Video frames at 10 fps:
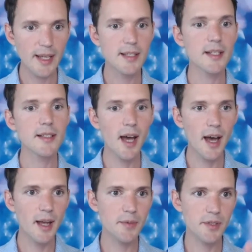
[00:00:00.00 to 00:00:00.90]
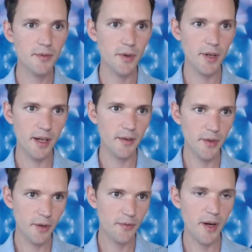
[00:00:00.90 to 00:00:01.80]
it time to forgive
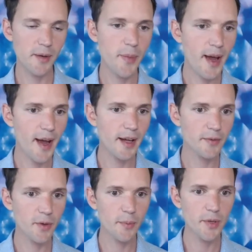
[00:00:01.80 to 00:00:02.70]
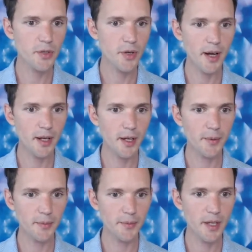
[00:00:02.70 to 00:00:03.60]
your friend Pat for betraying you?
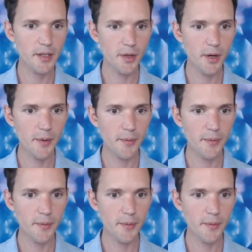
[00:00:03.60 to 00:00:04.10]
Yes or no?